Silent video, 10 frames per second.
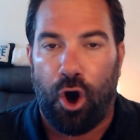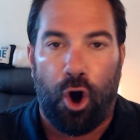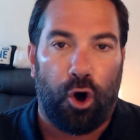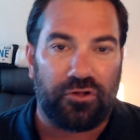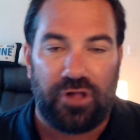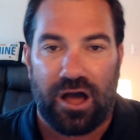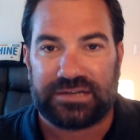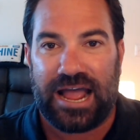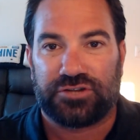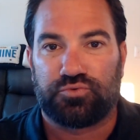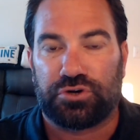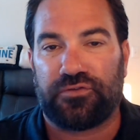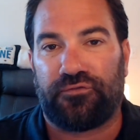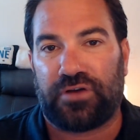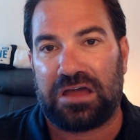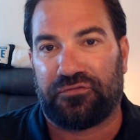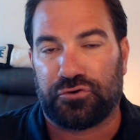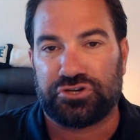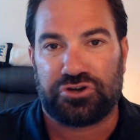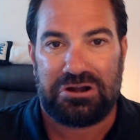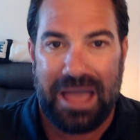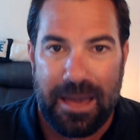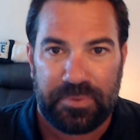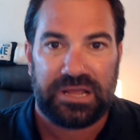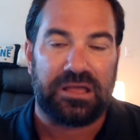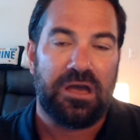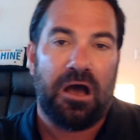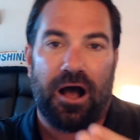all the lockdowns were kind of first starting happening.